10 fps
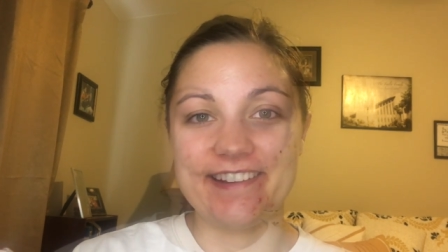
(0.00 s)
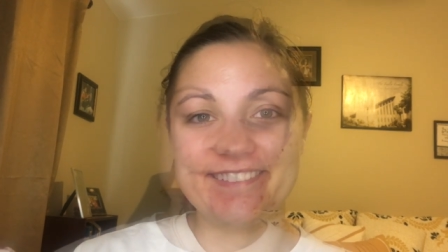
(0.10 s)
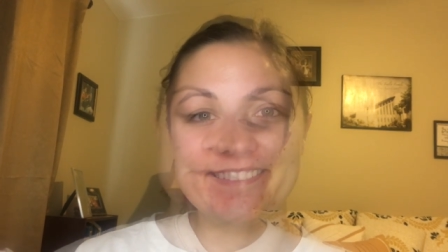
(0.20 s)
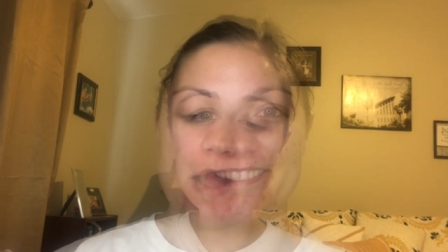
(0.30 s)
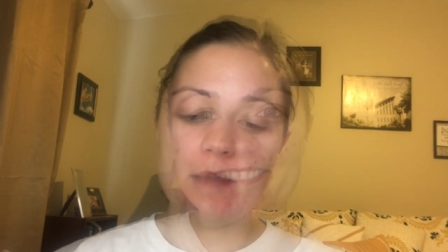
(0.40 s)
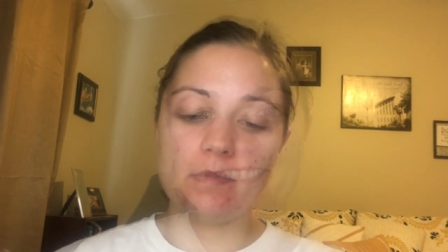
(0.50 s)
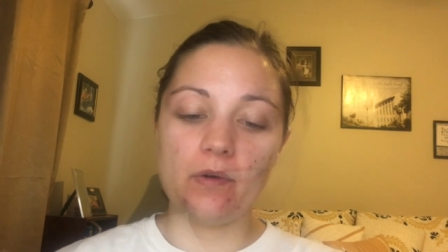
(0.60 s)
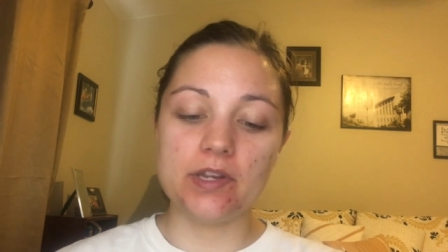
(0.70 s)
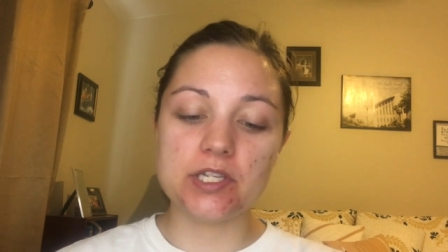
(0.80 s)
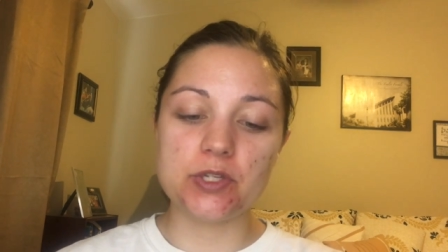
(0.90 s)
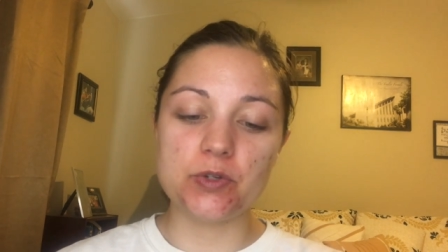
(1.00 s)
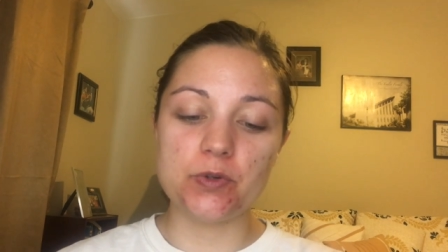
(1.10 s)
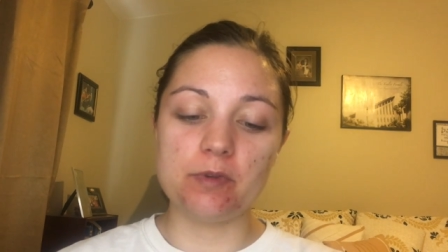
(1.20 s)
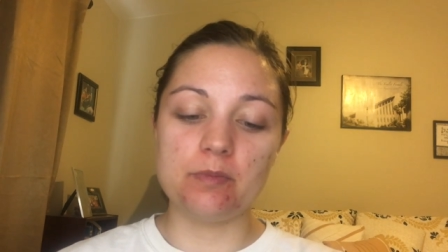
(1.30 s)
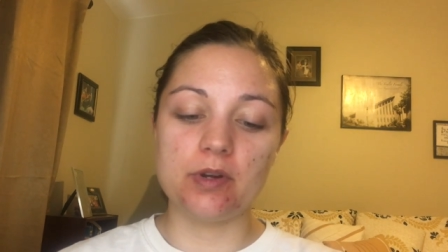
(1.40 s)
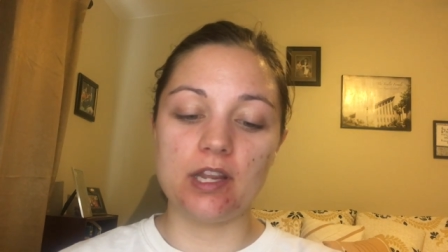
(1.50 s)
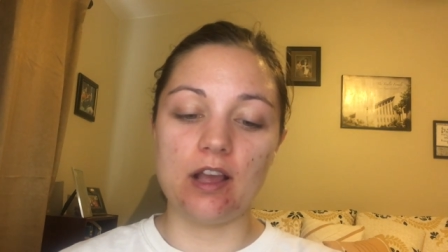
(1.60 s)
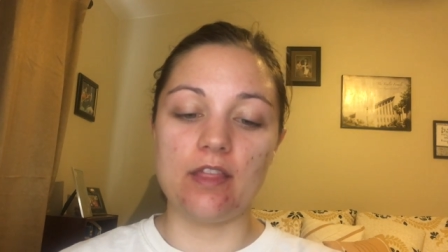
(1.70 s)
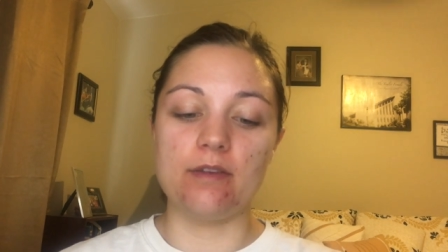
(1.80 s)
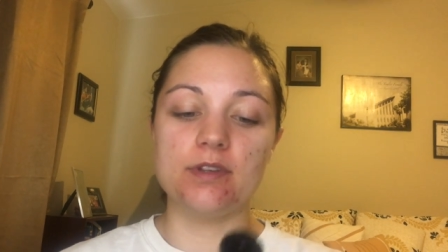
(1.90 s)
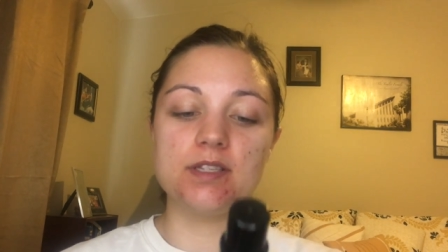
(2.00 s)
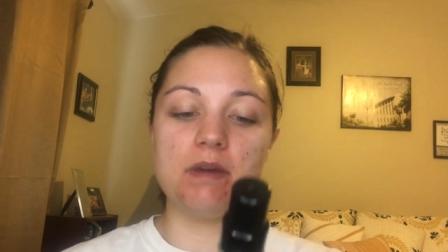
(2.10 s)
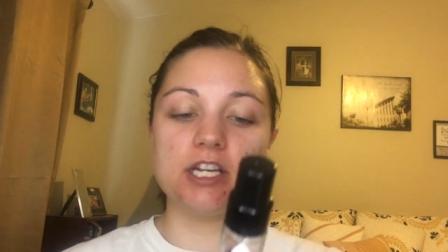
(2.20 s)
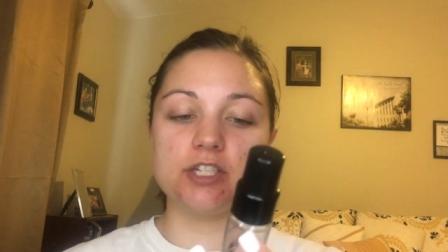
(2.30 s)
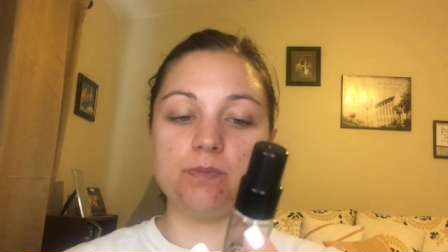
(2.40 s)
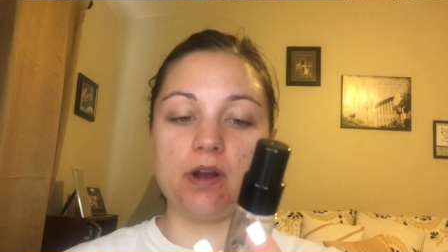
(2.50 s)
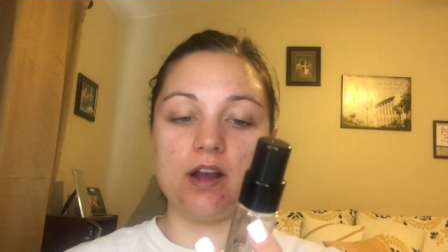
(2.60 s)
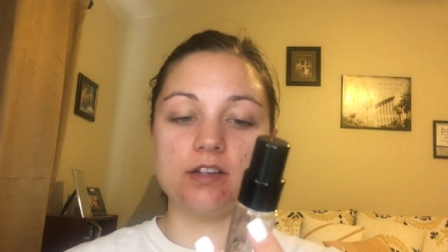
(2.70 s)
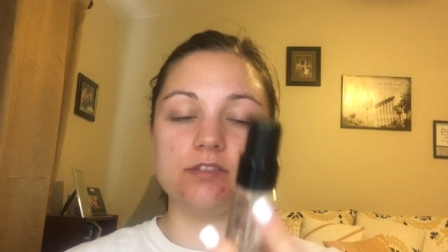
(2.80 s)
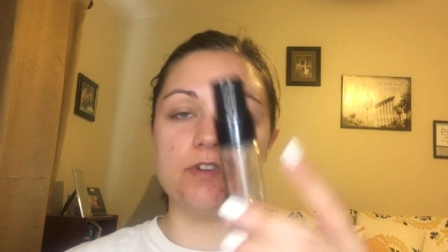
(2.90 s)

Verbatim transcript: Um, I'm going to be putting on the Smashbox